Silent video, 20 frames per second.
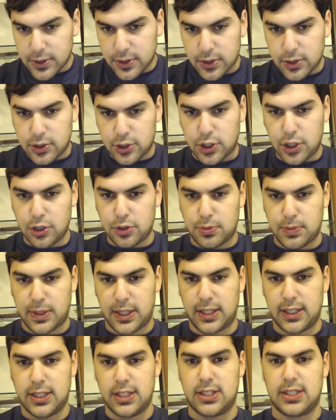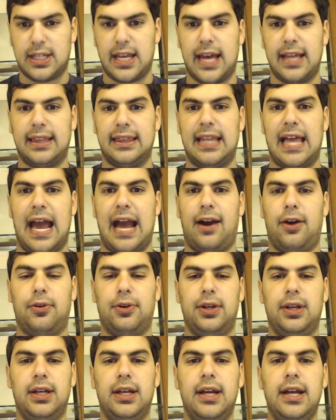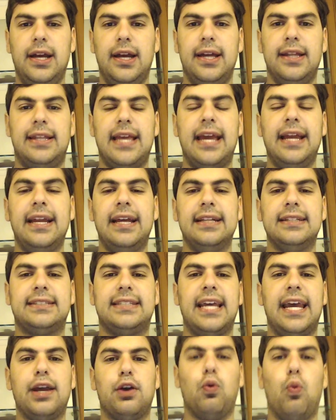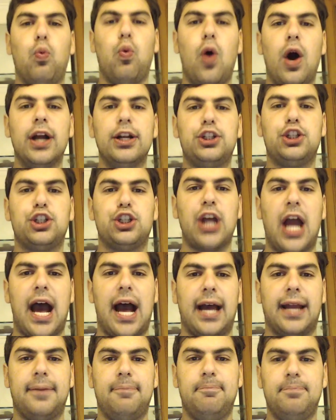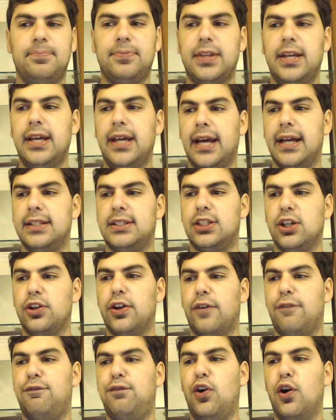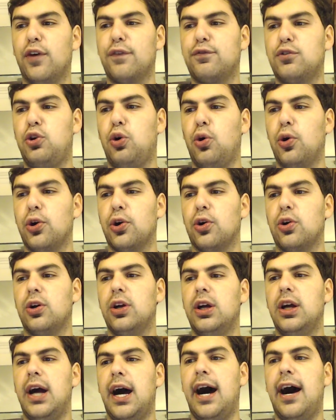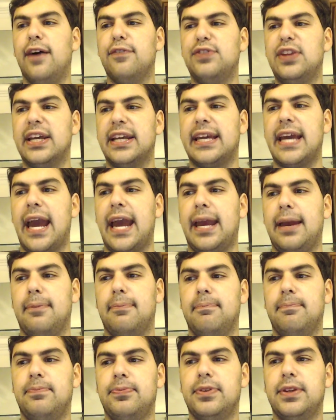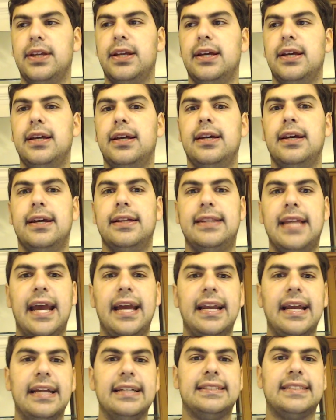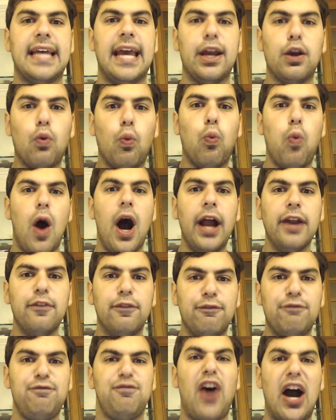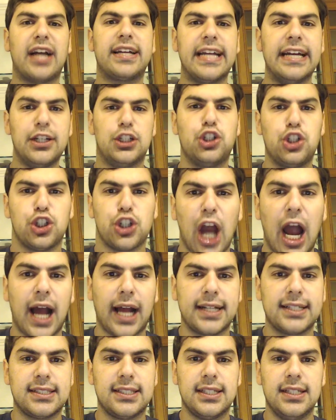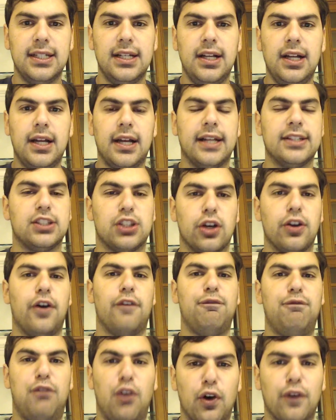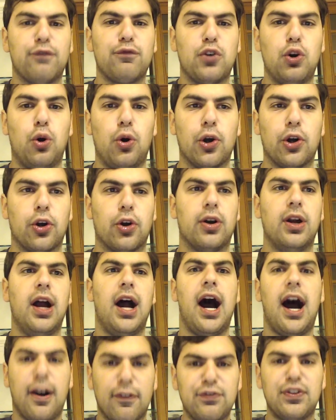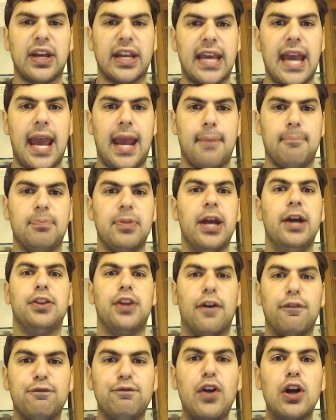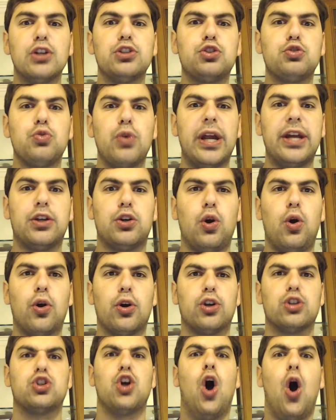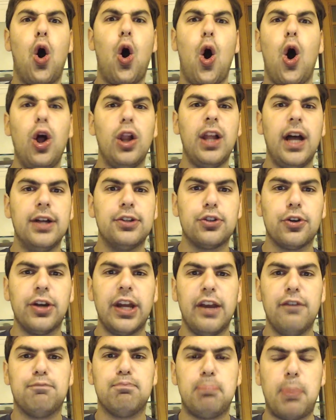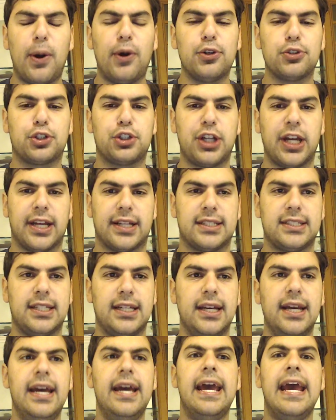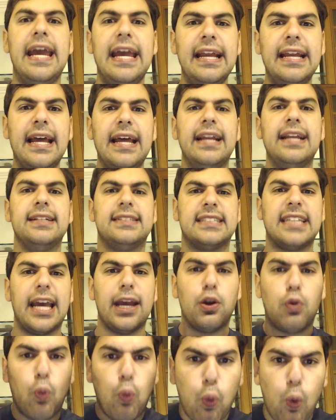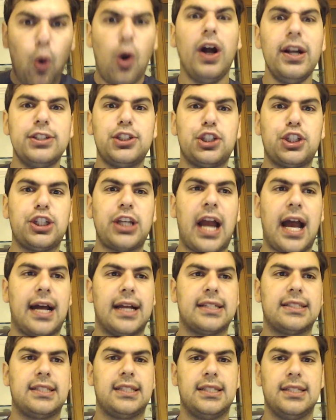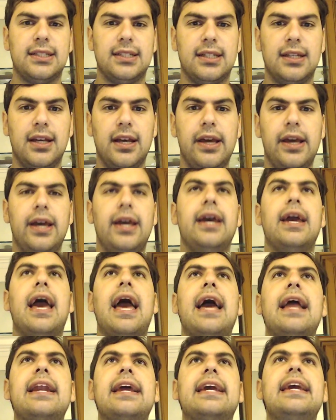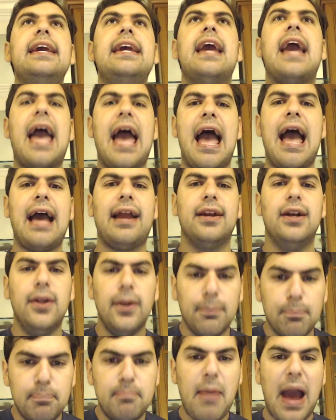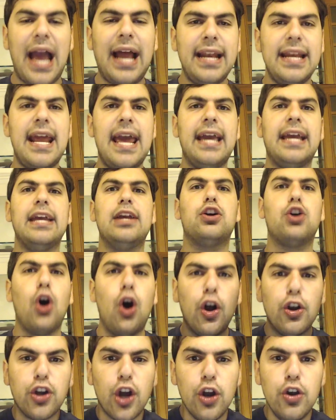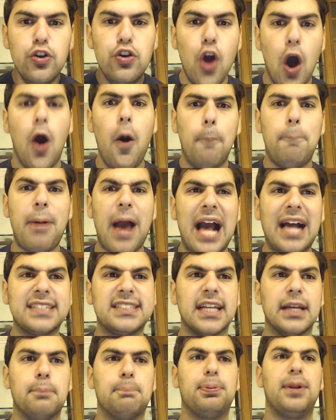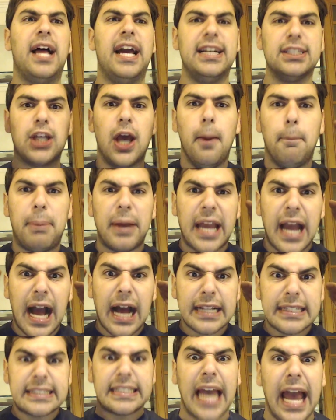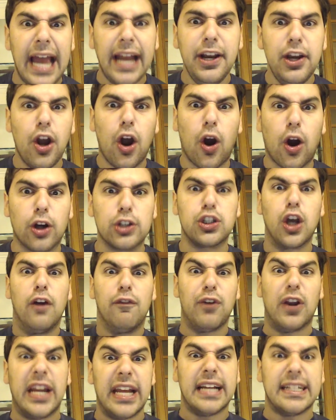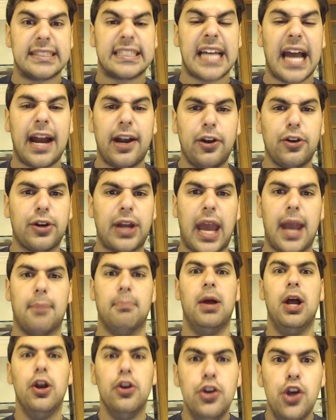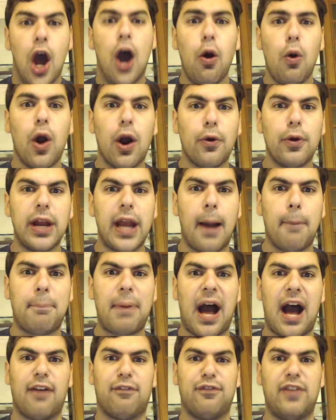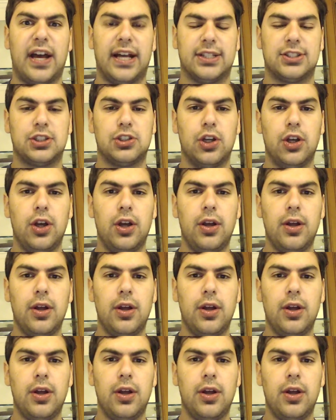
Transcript: Excuse me, this is getting loud. They didn't take one shot until the 4th quarter of the game. They didn't take one fucking shot until the 4th quarter of the game. The first 3 quarters, all underneath bullshit. He didn't take one shot. And he had Matt Nagy called no passing plays beyond 10 yards for the entire game. No hurry-up offense.